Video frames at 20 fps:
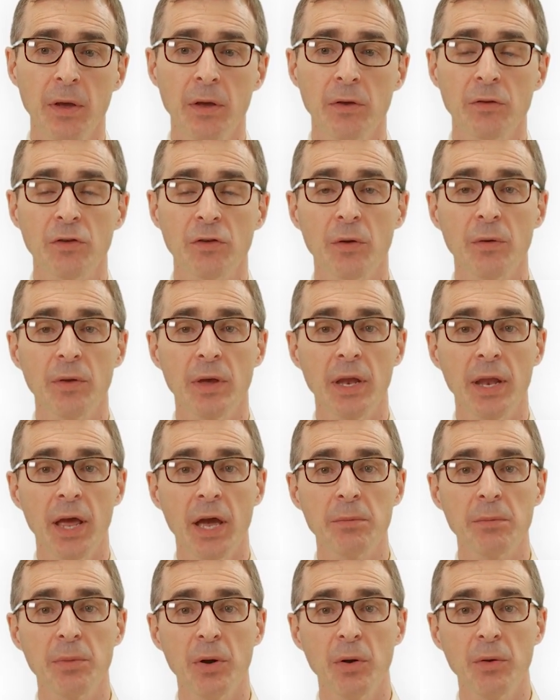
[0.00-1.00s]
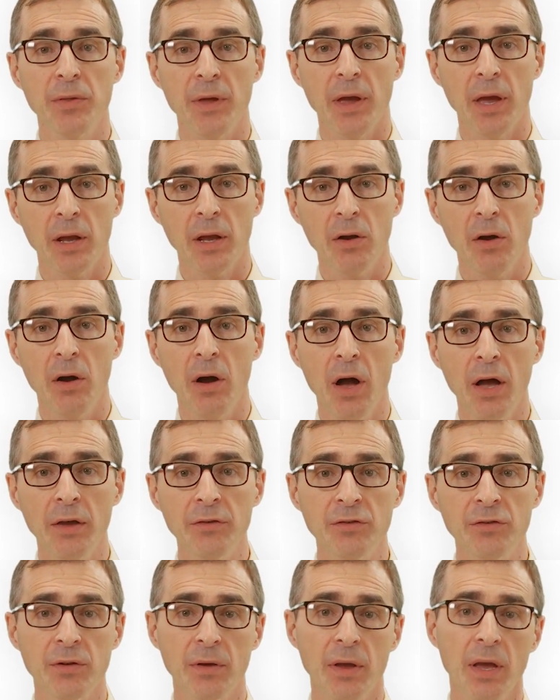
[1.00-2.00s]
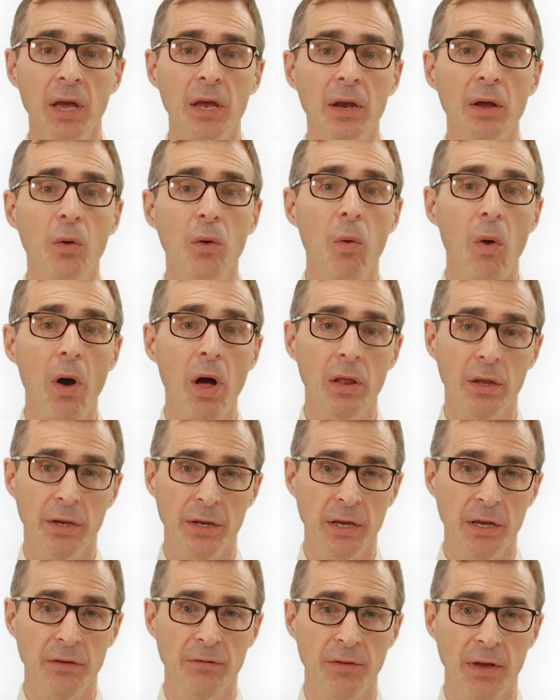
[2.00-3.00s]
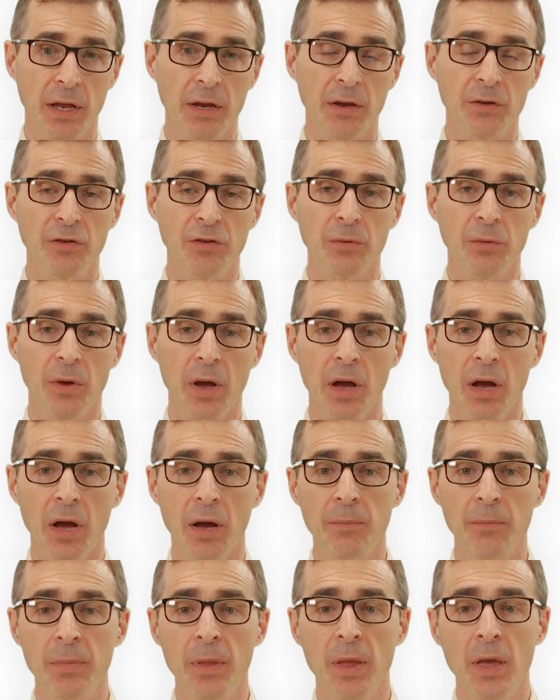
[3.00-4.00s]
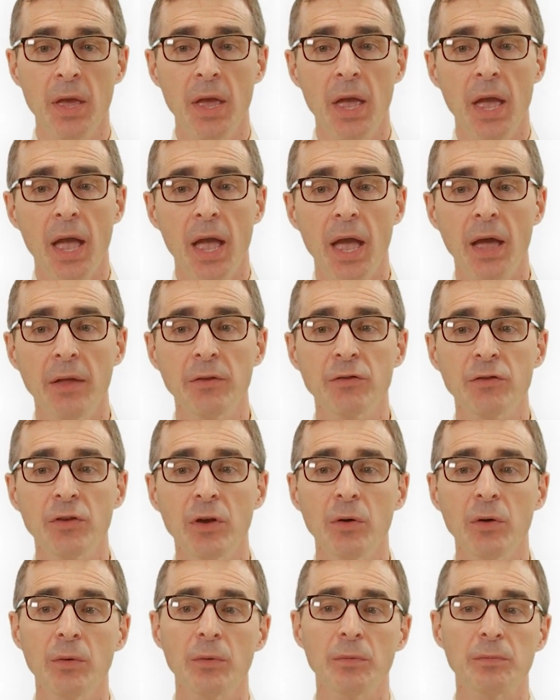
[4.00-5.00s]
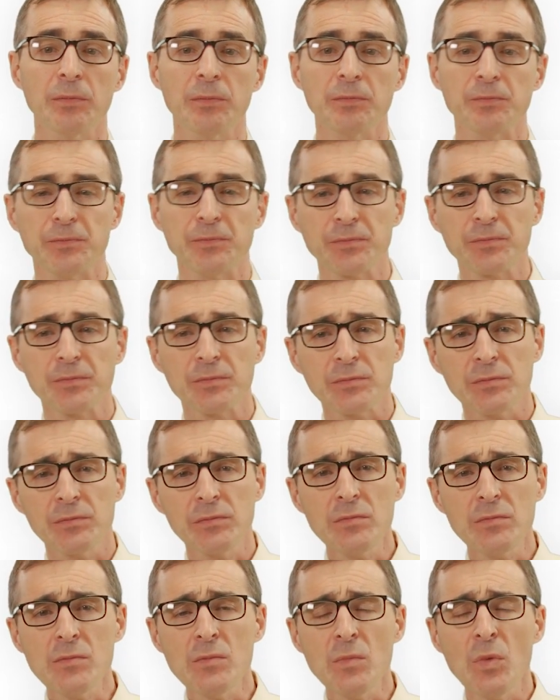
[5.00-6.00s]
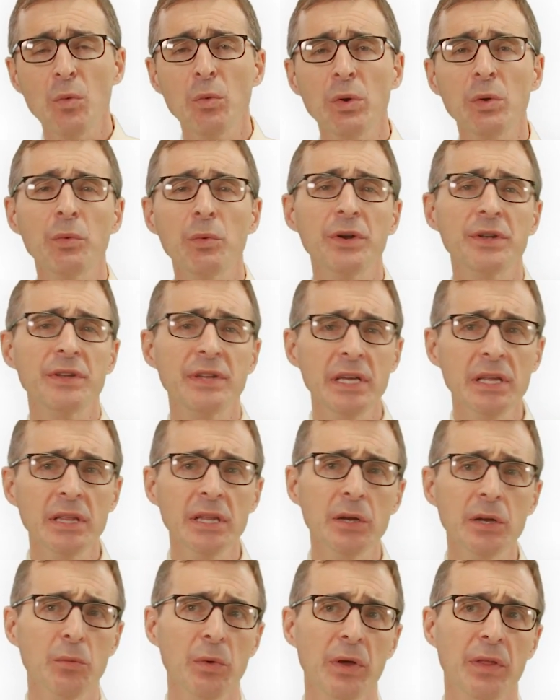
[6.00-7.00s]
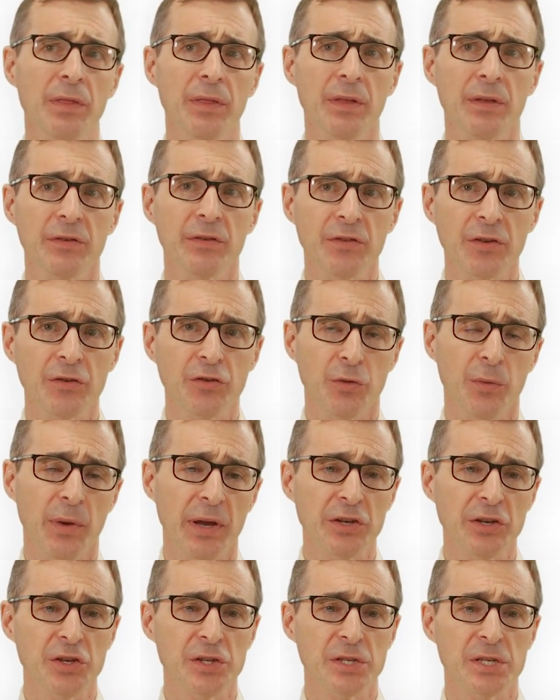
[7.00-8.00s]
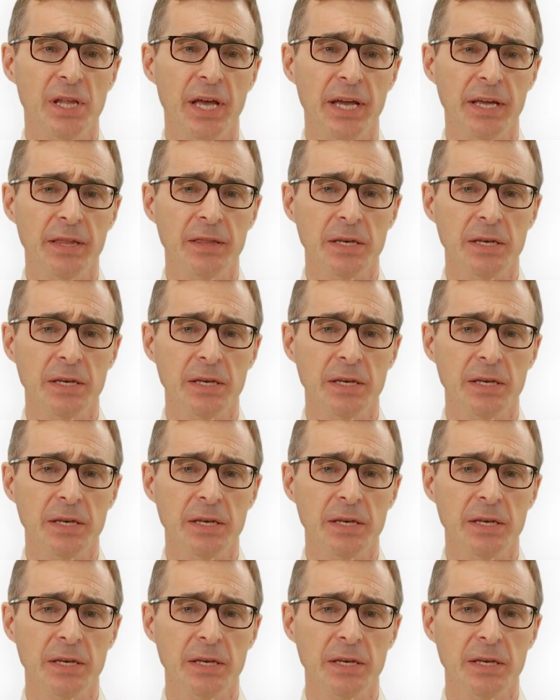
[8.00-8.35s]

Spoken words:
So it had both a cost and a quality advantage. And so when we're dealing with situations like